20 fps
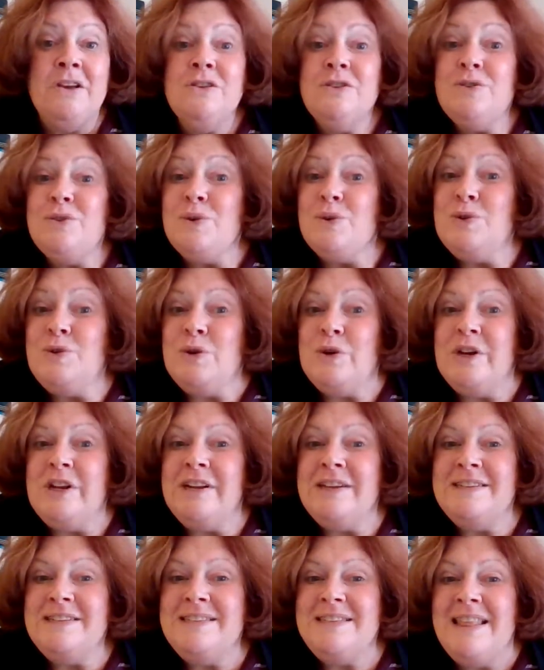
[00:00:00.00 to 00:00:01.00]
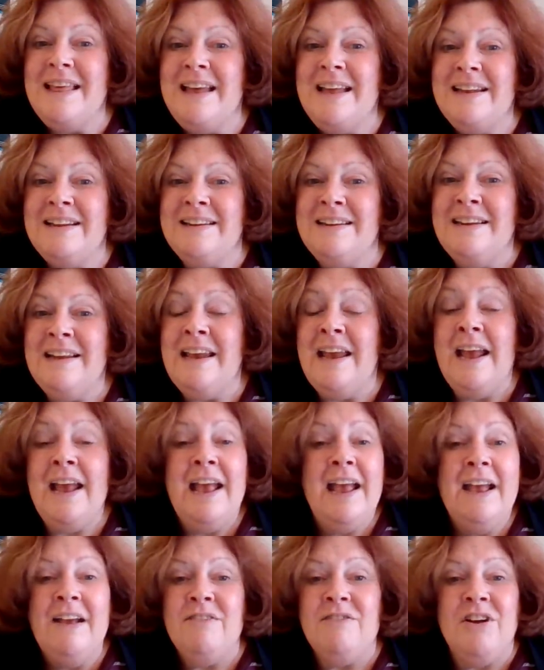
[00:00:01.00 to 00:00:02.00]
So join us then.
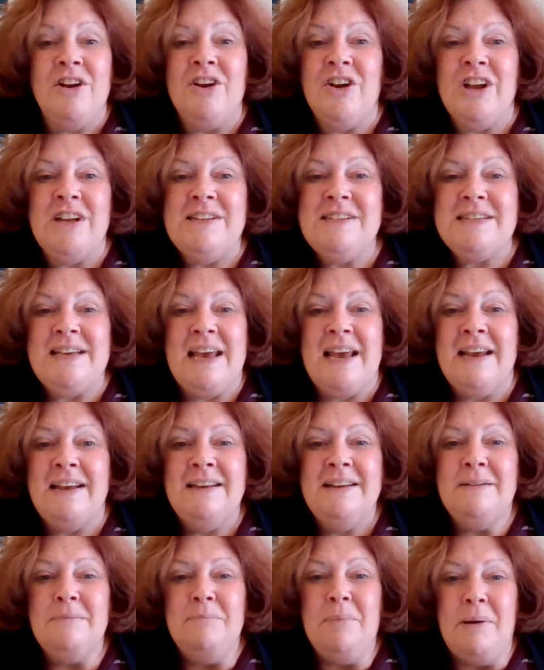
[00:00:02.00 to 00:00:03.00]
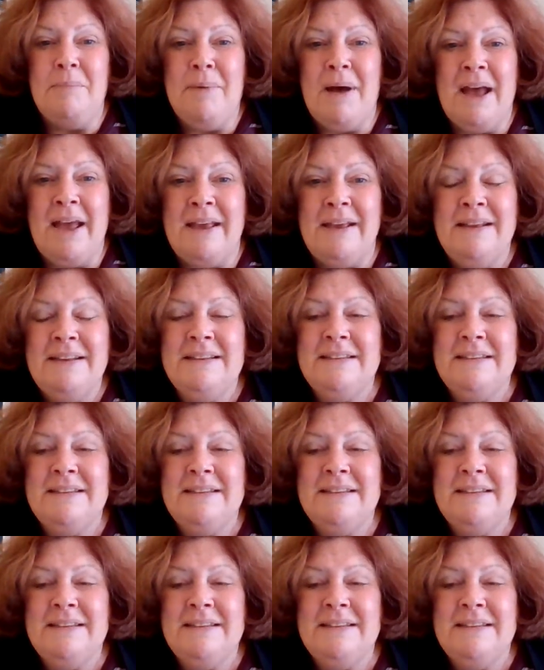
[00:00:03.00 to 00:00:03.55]
Have a great day. Bye-bye.